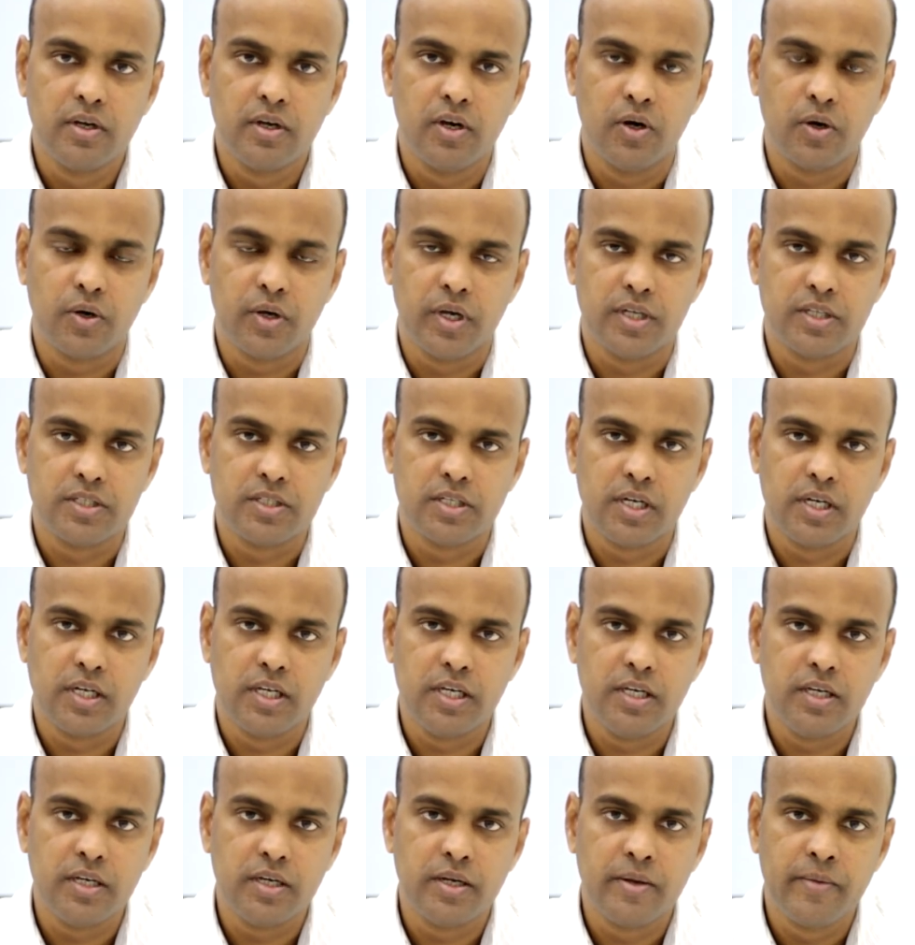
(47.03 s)

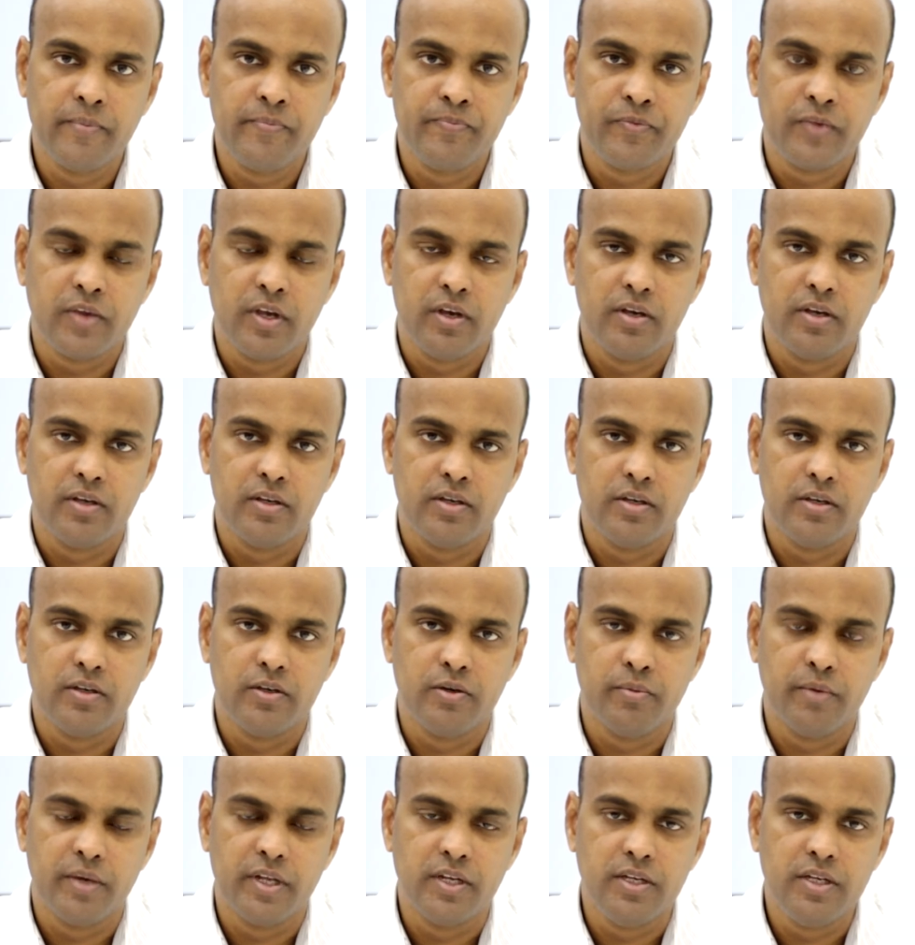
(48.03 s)
Occasionally,
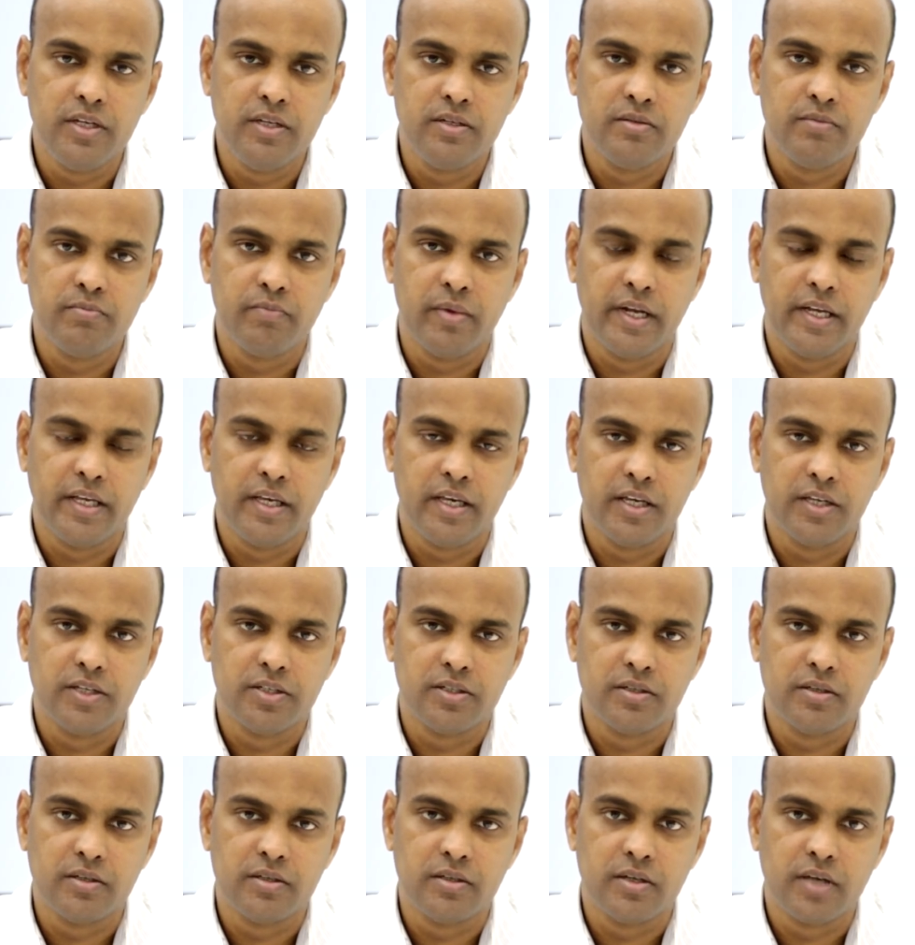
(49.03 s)
you may need
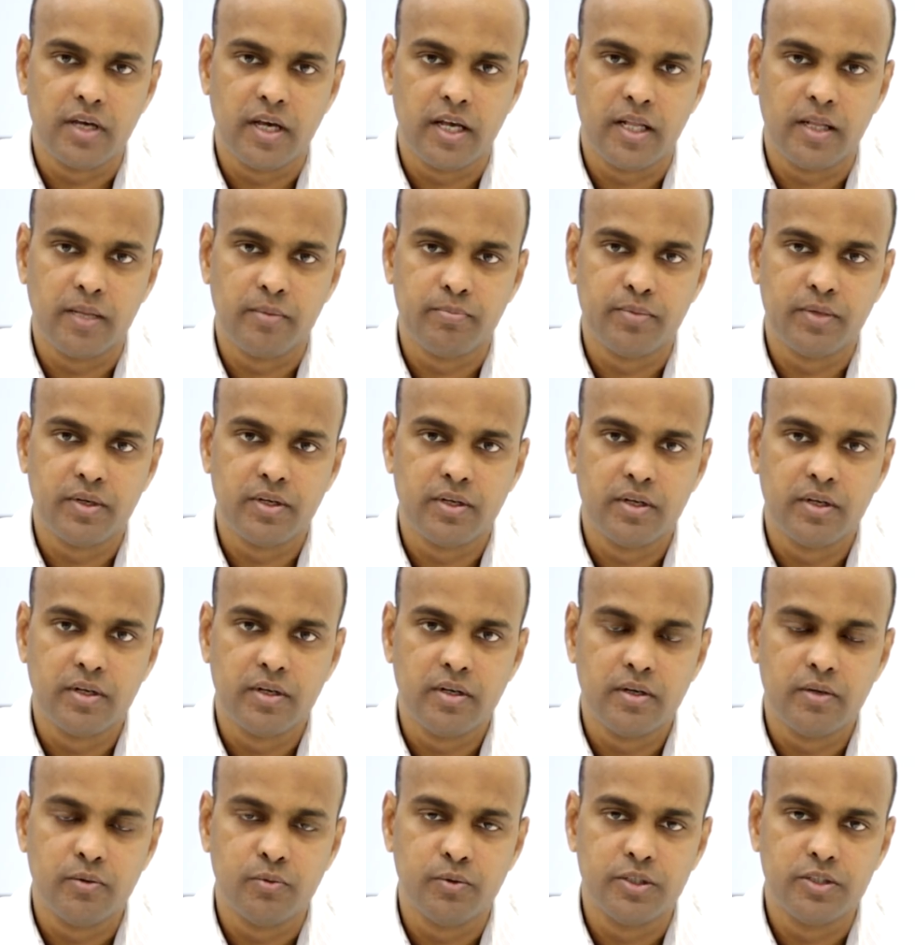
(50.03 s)
medication help
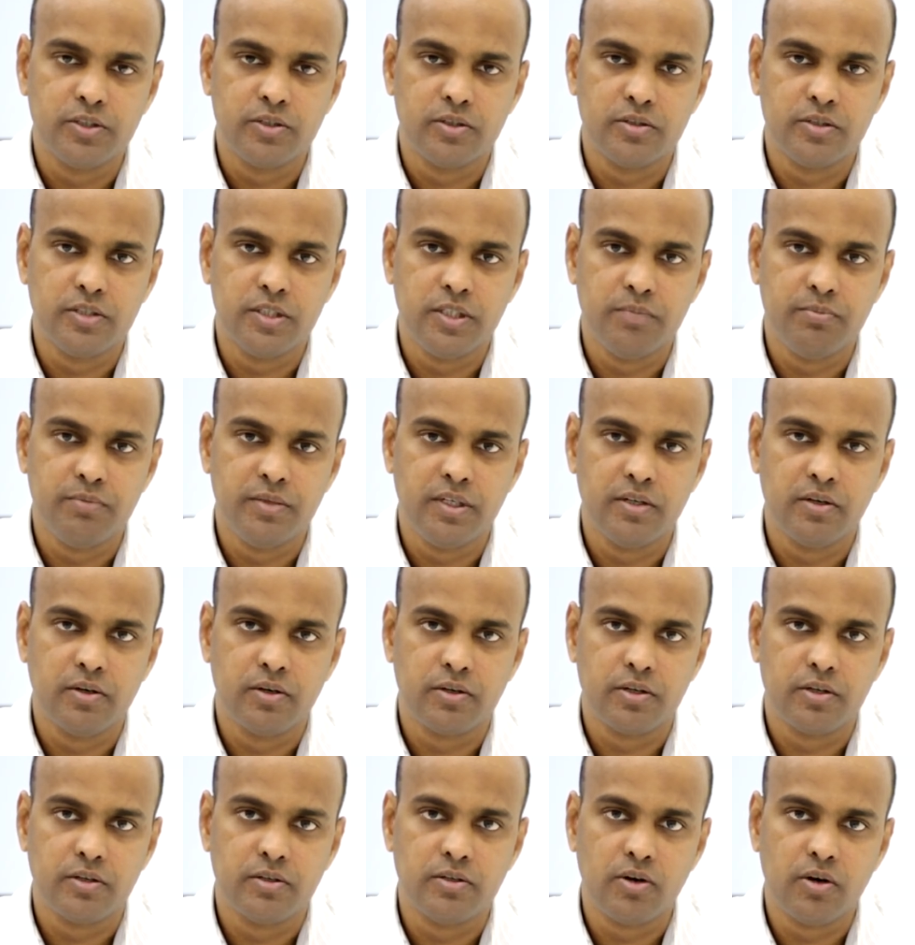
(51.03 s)
which your GP
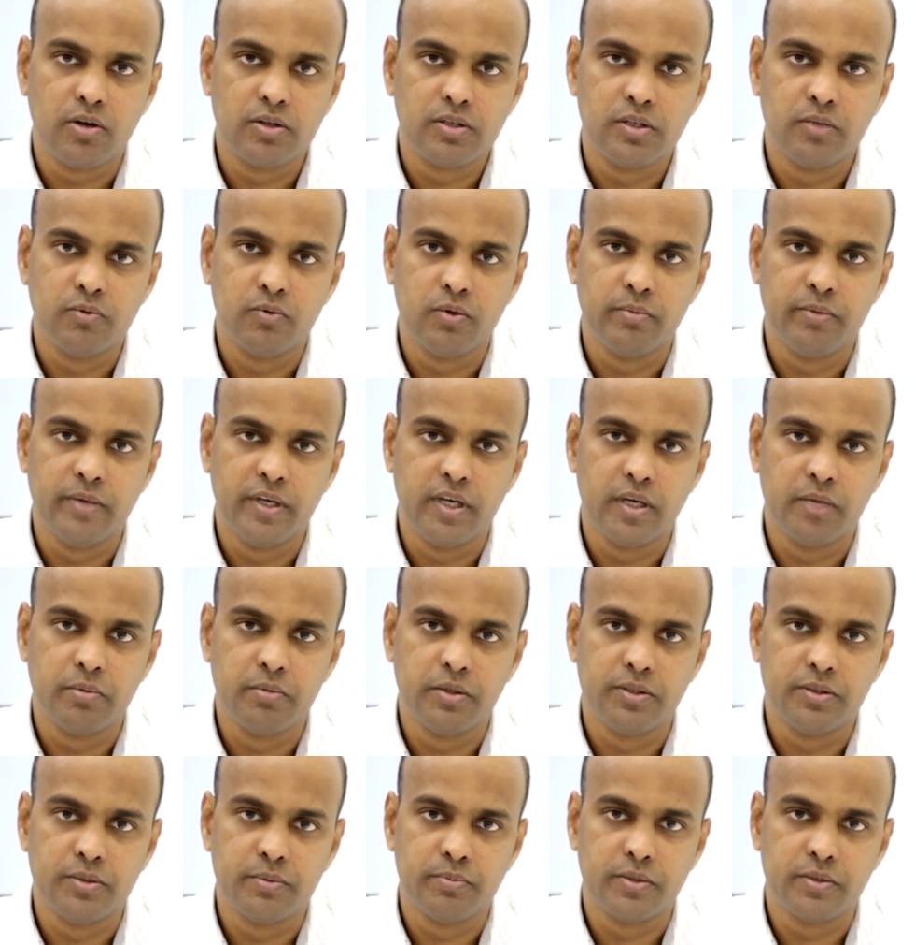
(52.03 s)
or your doctor will be able to